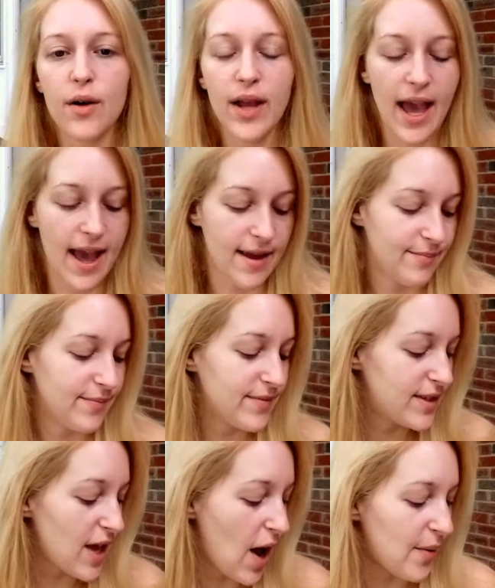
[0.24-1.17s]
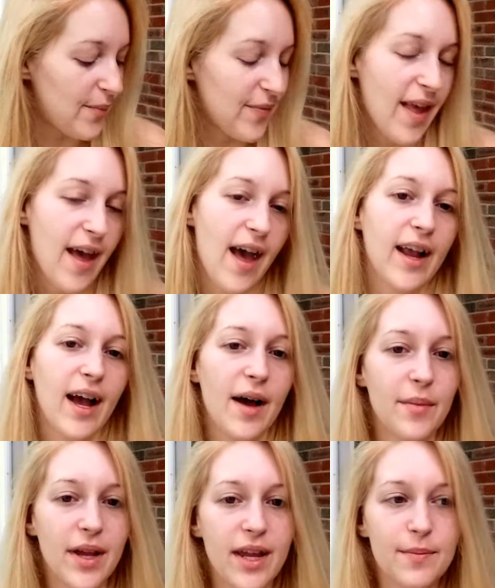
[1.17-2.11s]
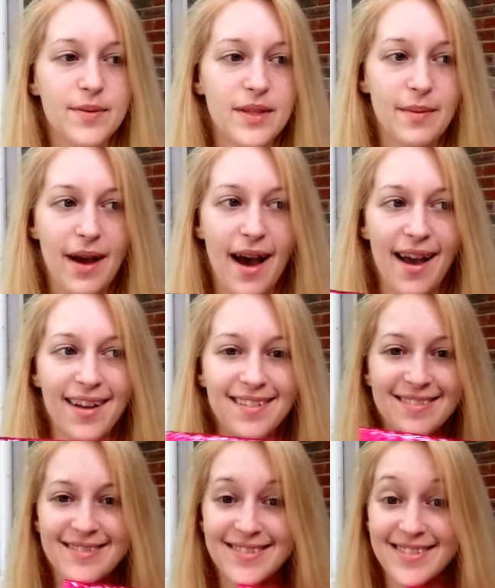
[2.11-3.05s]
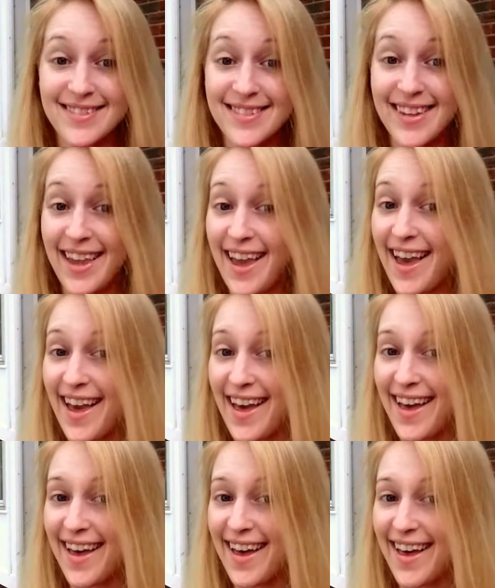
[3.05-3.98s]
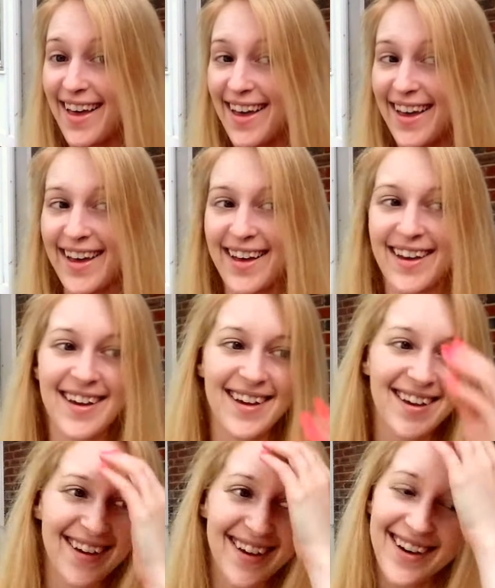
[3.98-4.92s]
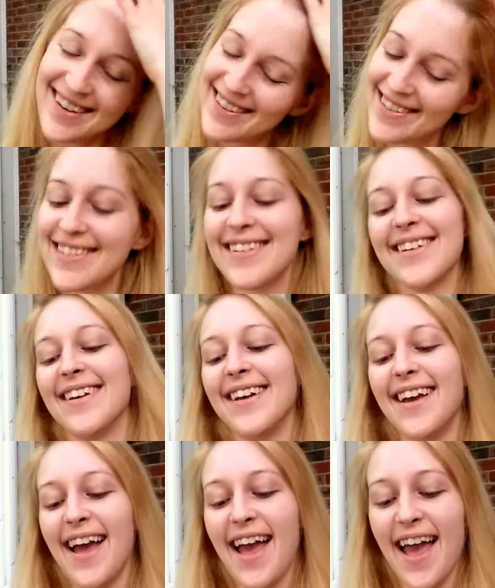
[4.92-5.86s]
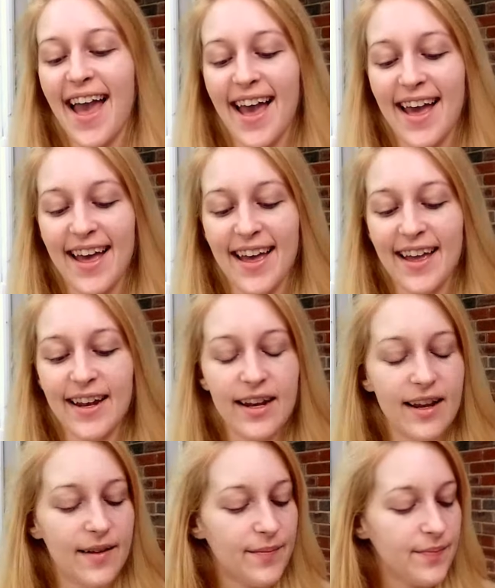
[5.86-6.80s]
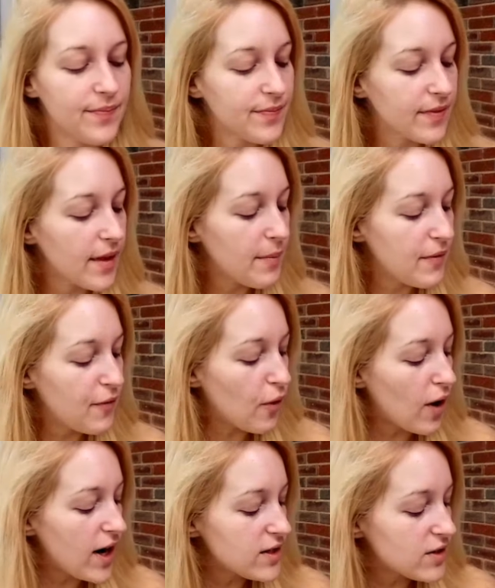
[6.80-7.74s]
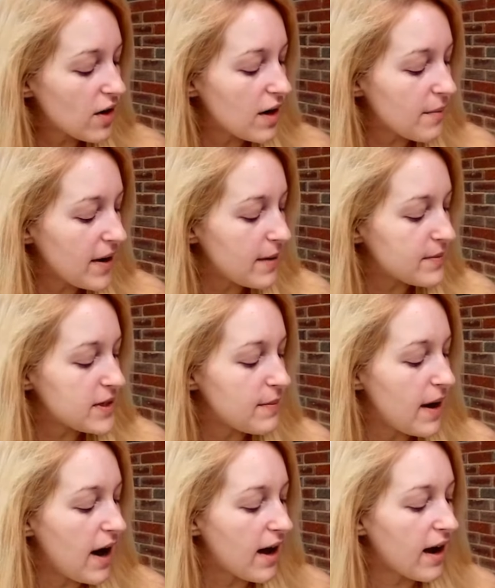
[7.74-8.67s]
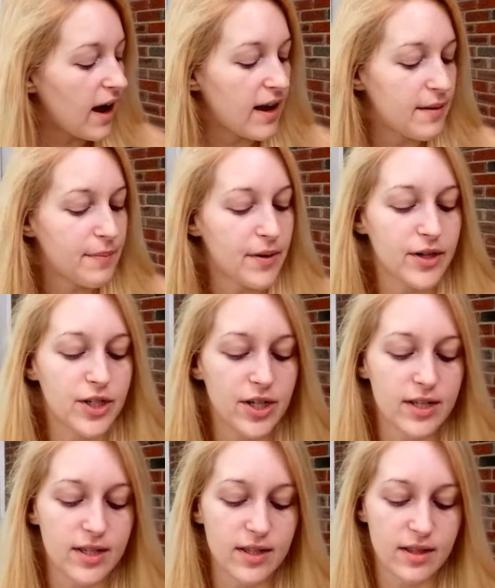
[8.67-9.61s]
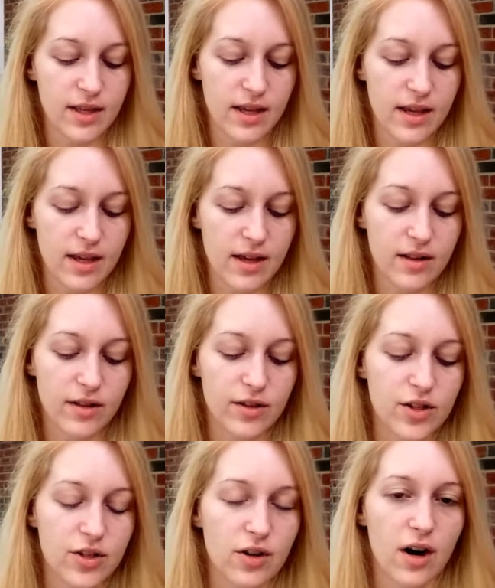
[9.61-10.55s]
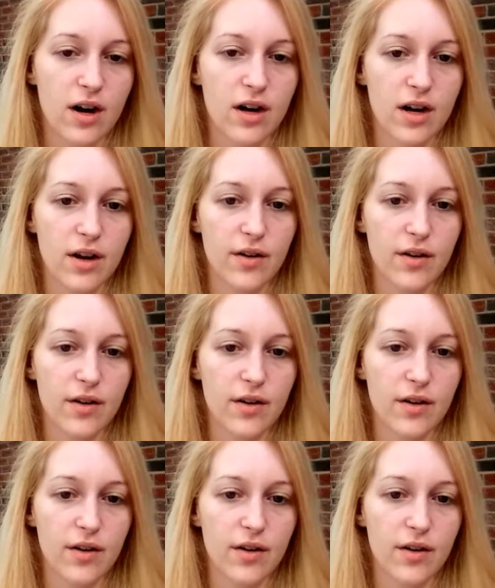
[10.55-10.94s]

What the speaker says: Okay, so I got my ipsy bag. Yay! And before I started my ipsy bag, I had purchased the Clear Start